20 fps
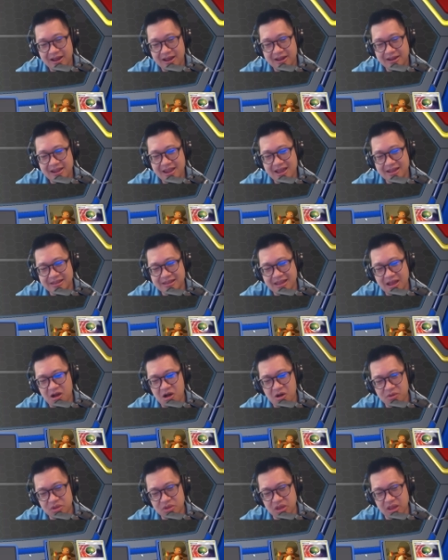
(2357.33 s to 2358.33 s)
yeah,
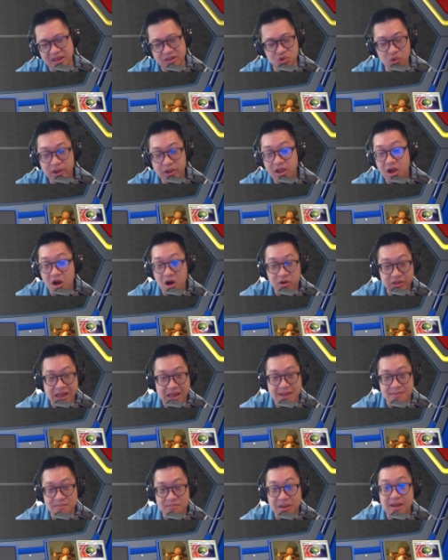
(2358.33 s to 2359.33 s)
all, doing all
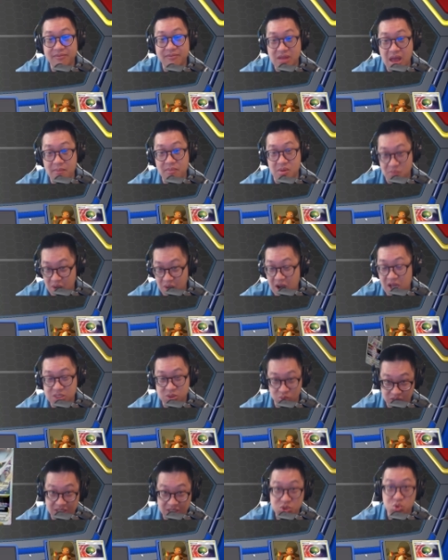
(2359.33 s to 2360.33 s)
that may have not been
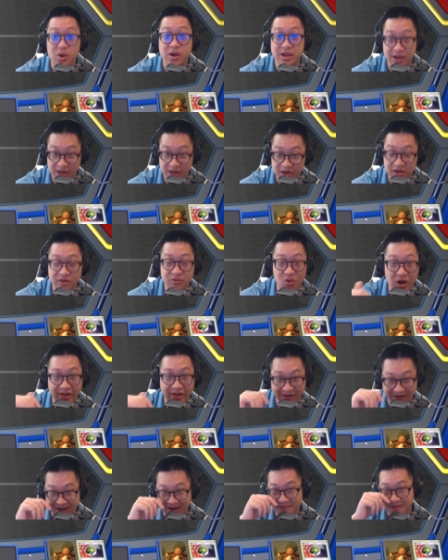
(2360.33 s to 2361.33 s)
possible. That's why he could have won
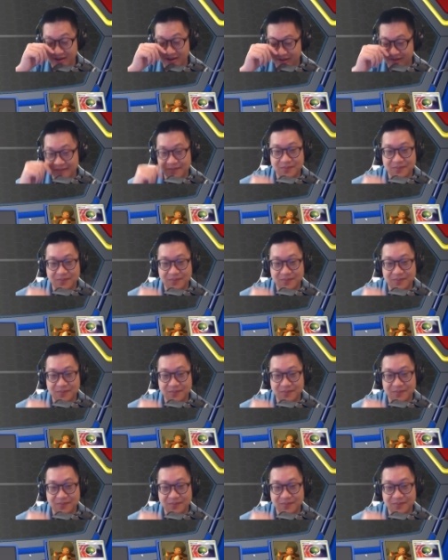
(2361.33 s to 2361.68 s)
the game there.